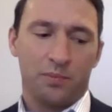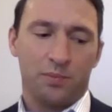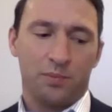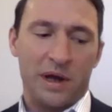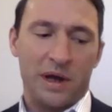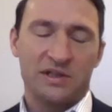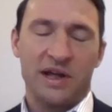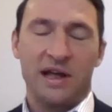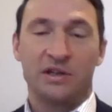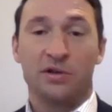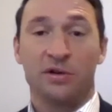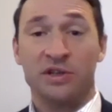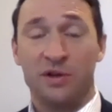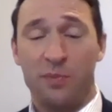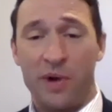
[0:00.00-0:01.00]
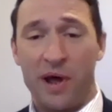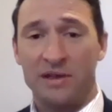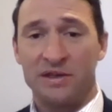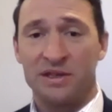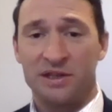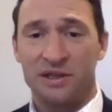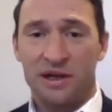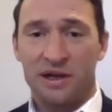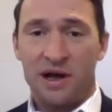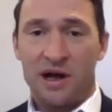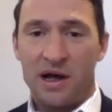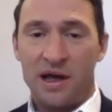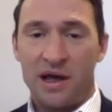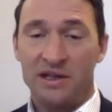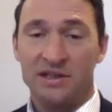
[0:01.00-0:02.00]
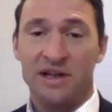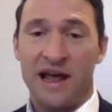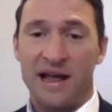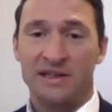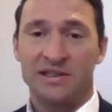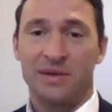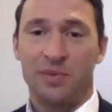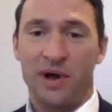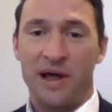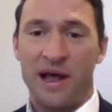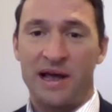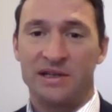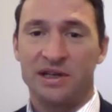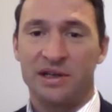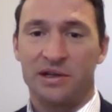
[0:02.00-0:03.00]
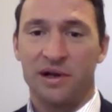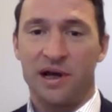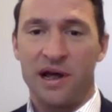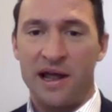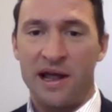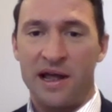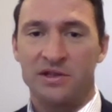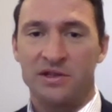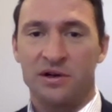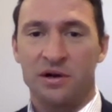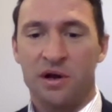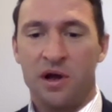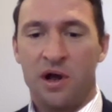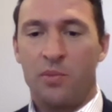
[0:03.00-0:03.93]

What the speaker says: Best answer is it depends. It is an asset by asset answer,